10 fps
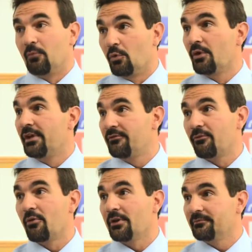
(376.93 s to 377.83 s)
we're in
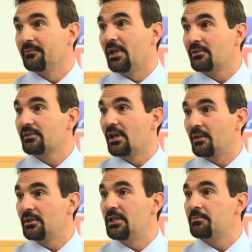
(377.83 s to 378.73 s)
for it. It's
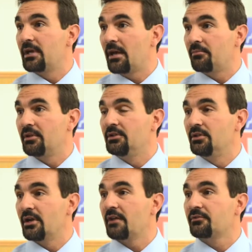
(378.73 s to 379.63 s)
kind of keep happening
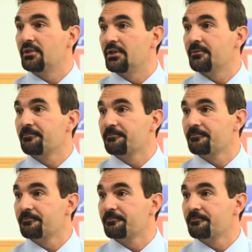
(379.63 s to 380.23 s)
year after year.